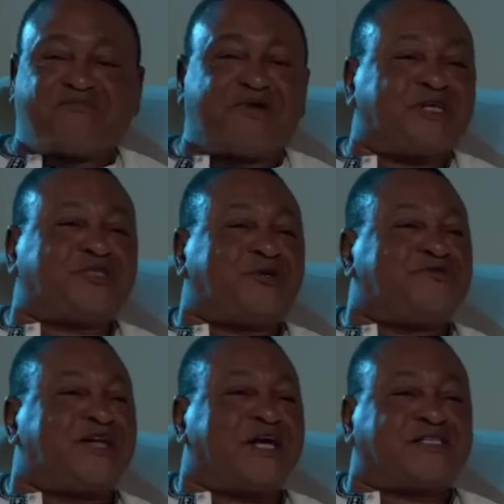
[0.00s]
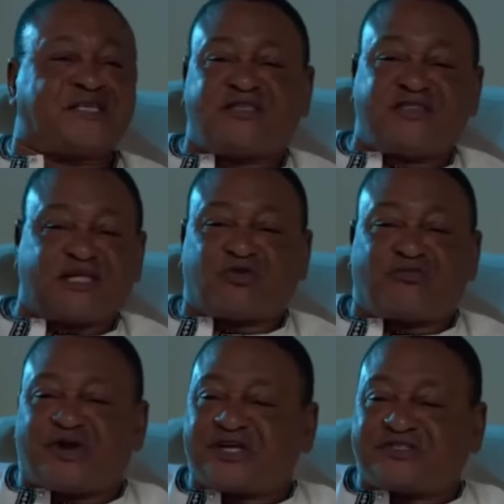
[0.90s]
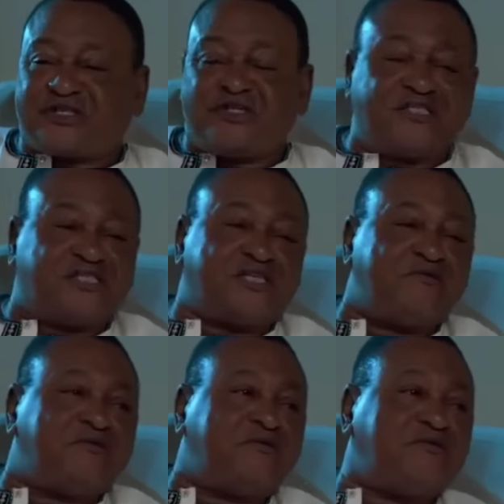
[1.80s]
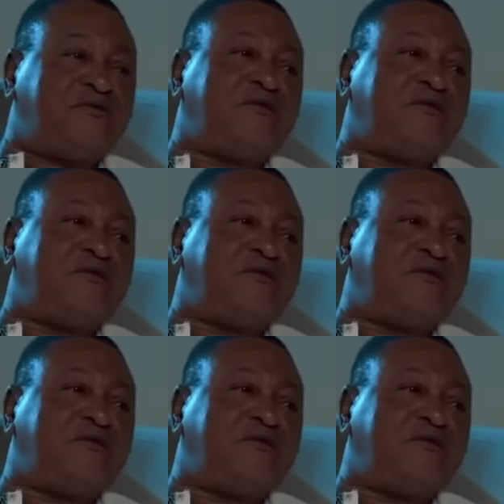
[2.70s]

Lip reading: impression that that offer is still on the table?